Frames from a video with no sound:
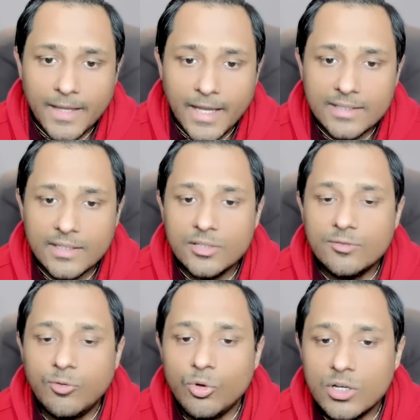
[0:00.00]
And there is
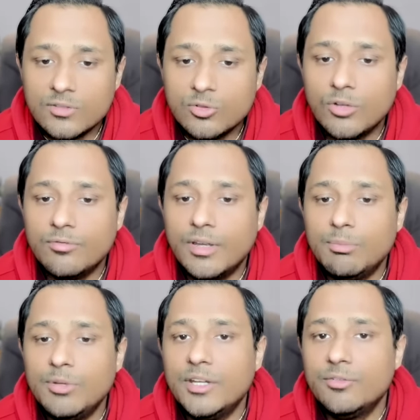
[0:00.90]
focus on
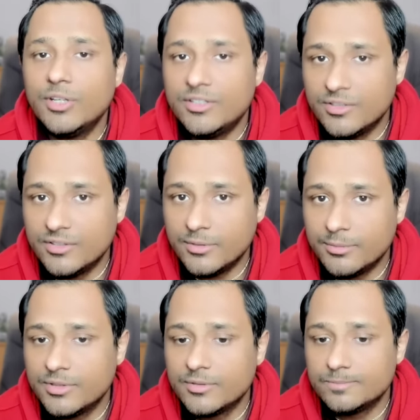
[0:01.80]
family and
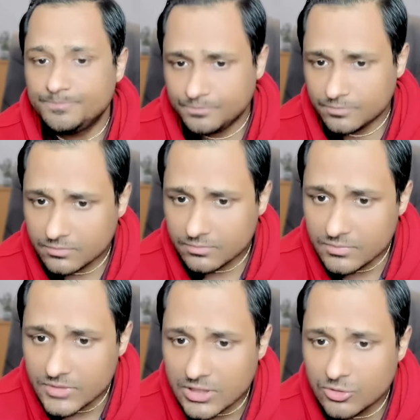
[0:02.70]
relationships.
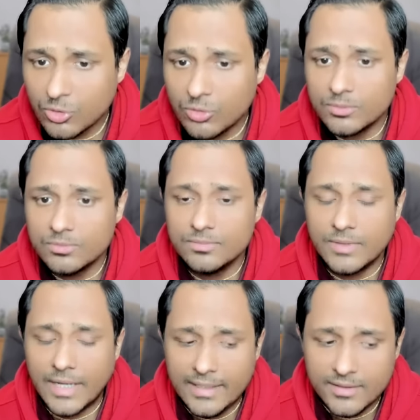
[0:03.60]
So
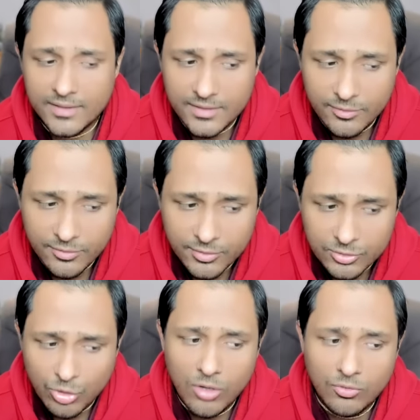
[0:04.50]
and there's a
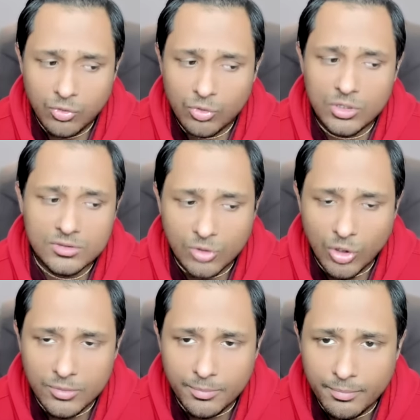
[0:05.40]
strong focus
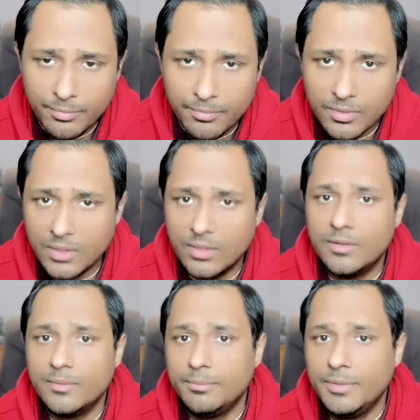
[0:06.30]
on
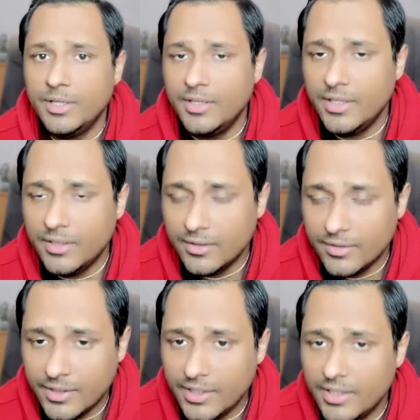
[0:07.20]
uh,
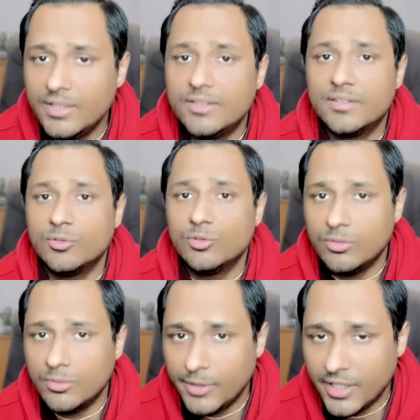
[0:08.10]
building deals, you
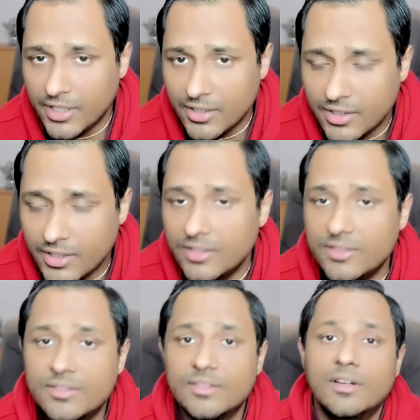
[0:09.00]
know, breaking
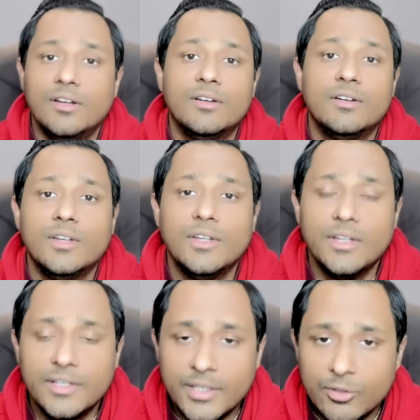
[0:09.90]
deals, uh,
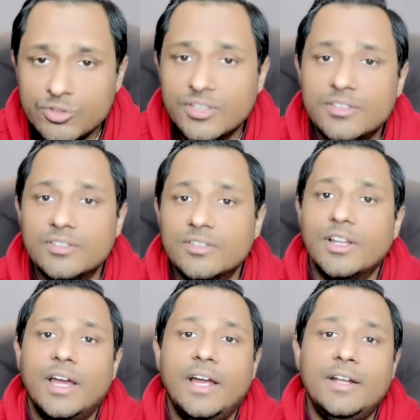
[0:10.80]
negotiation
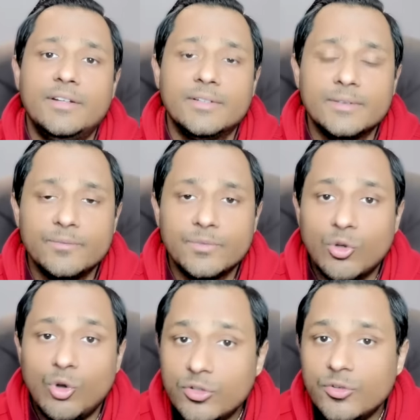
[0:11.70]
and
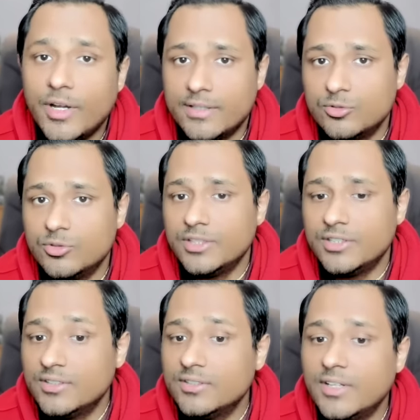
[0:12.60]
contracts. Okay,
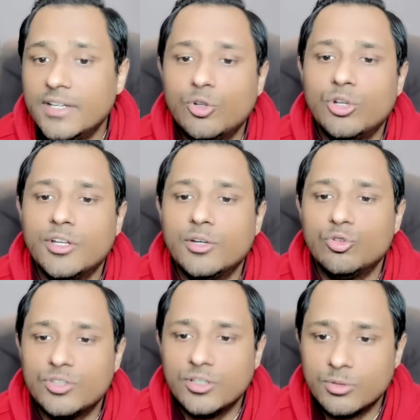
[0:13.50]
this is like
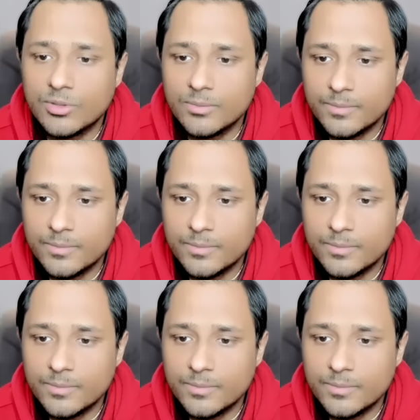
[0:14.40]
non-negotiable.